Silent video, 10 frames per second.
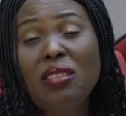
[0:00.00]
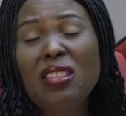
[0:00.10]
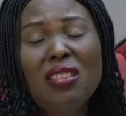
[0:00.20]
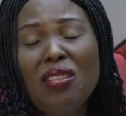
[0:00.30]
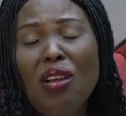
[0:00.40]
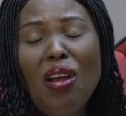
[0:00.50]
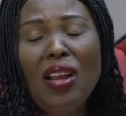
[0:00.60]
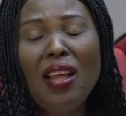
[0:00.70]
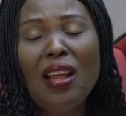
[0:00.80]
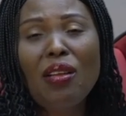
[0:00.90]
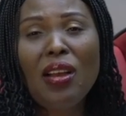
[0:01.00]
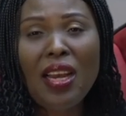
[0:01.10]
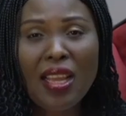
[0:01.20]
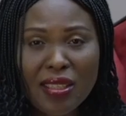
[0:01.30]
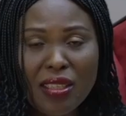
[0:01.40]
it's all our
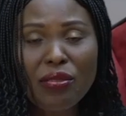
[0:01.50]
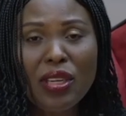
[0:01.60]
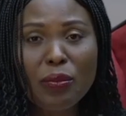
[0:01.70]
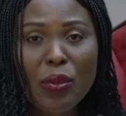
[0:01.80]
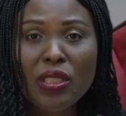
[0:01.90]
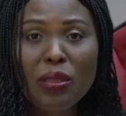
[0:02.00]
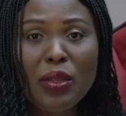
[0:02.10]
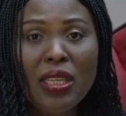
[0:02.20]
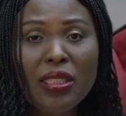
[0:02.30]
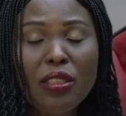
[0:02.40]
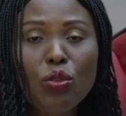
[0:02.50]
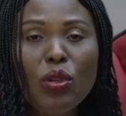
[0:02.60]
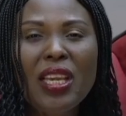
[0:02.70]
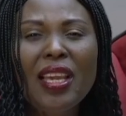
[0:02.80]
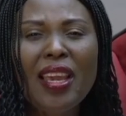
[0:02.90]
collective responsibility to
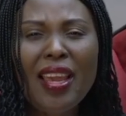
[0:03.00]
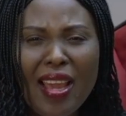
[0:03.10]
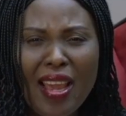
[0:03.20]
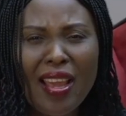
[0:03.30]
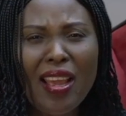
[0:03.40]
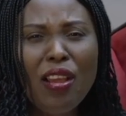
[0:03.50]
care